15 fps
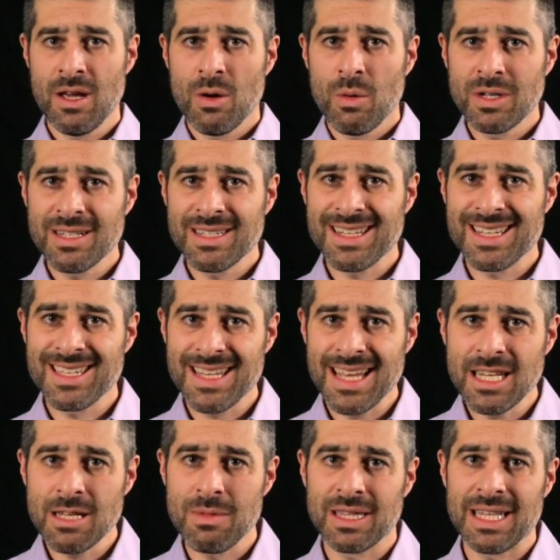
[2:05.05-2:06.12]
which is a
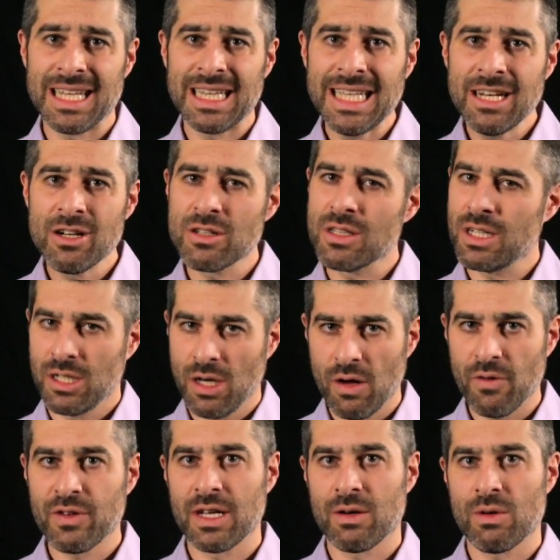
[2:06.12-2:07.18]
sentiment that leaders in the
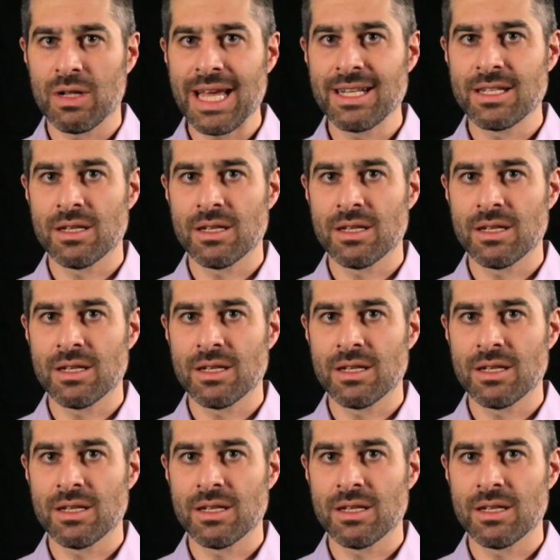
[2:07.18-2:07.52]
Gulf can relate